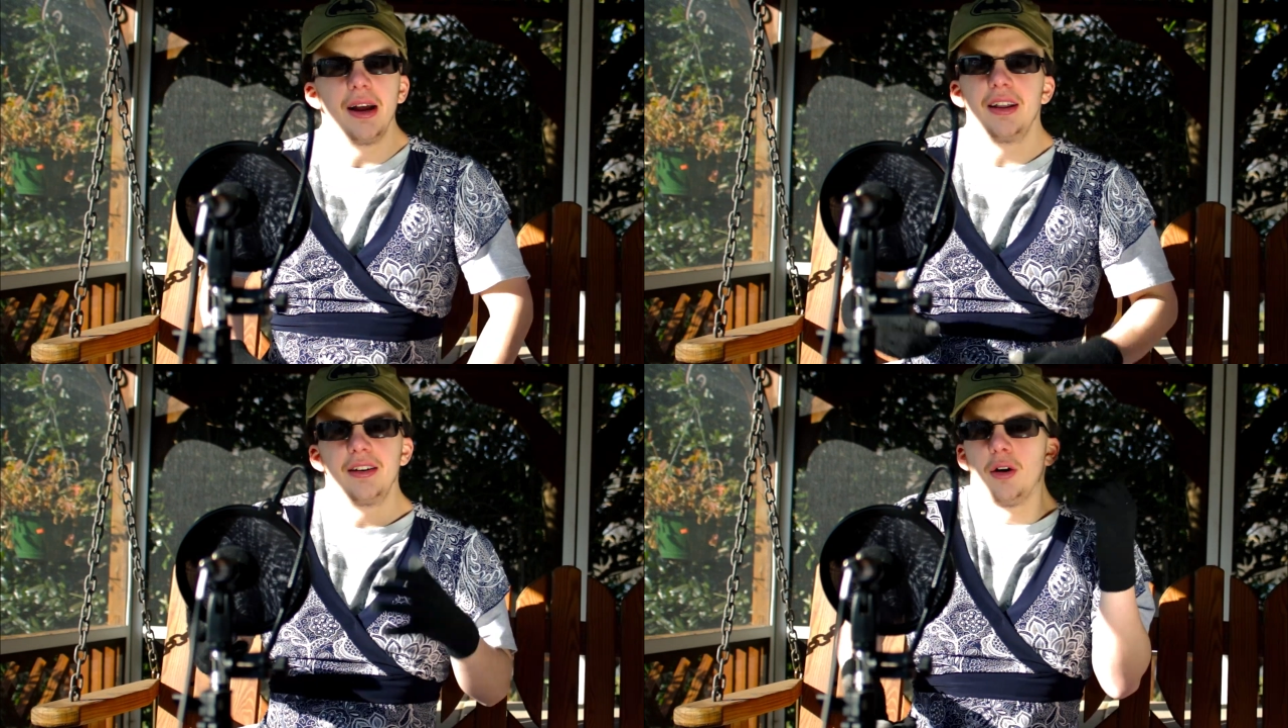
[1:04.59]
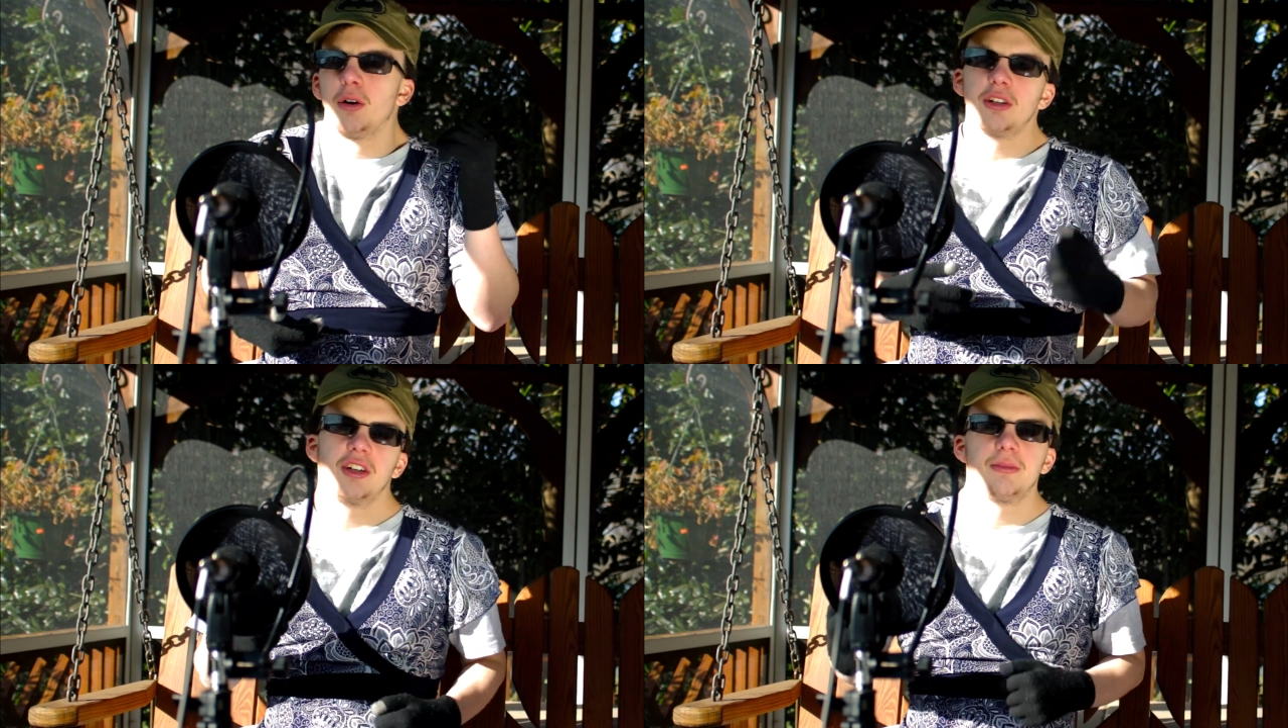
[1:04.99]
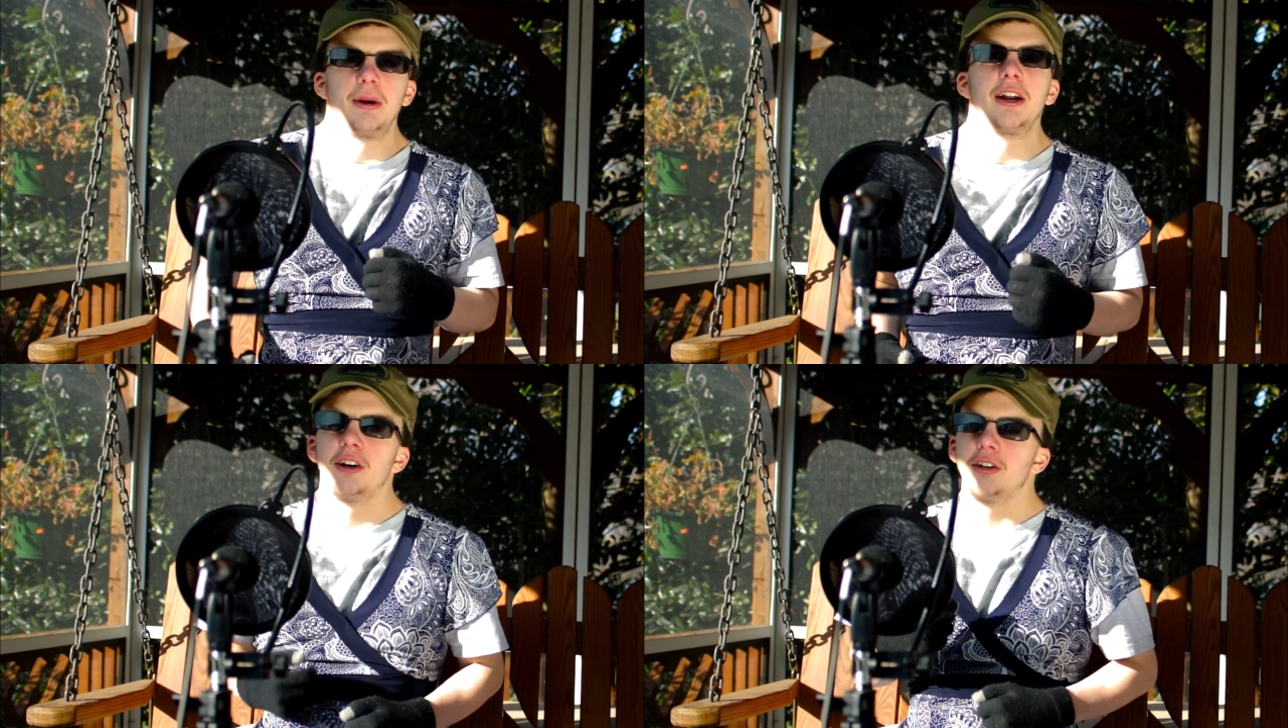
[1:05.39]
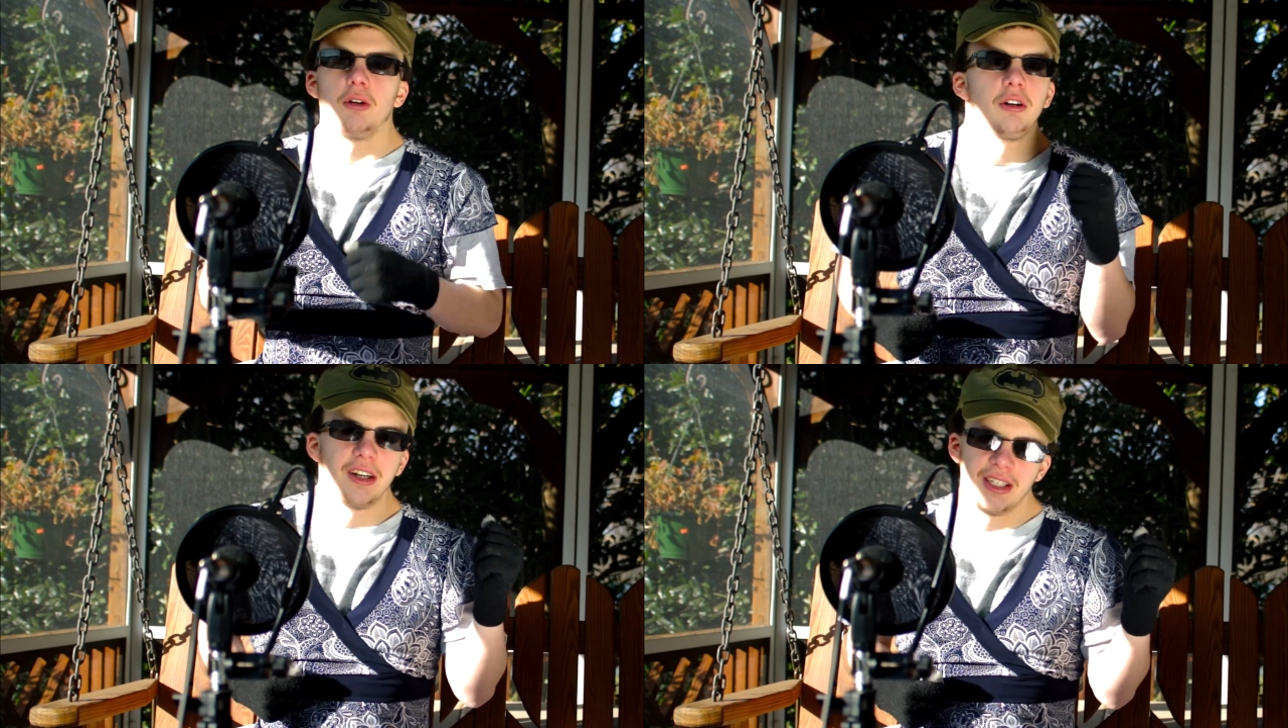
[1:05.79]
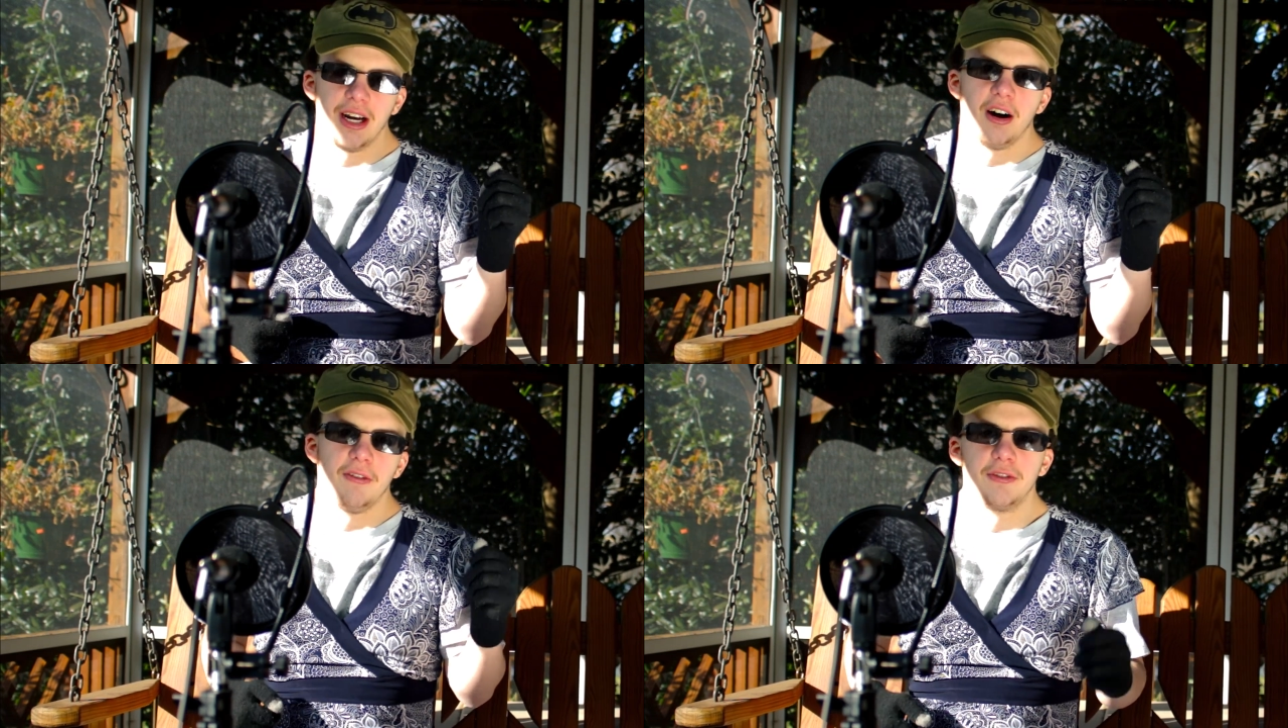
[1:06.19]
And then Nora's just being her Nora
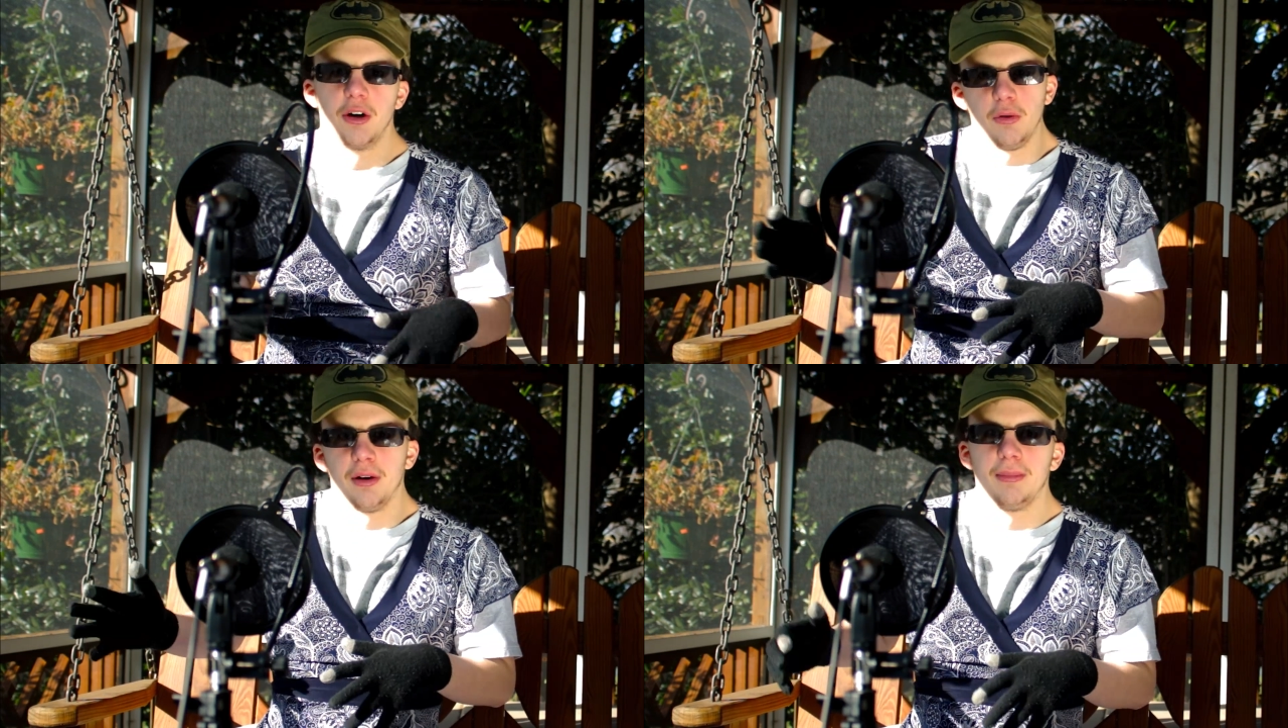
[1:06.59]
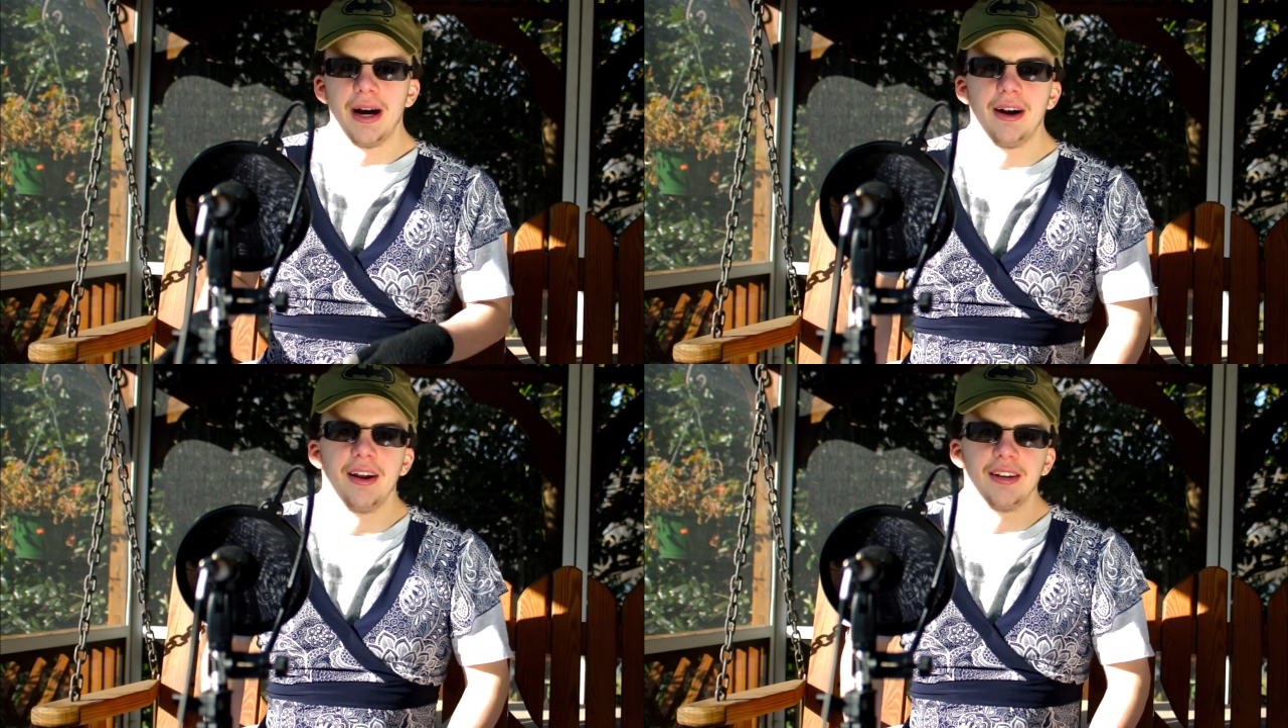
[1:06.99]
self, joking about it.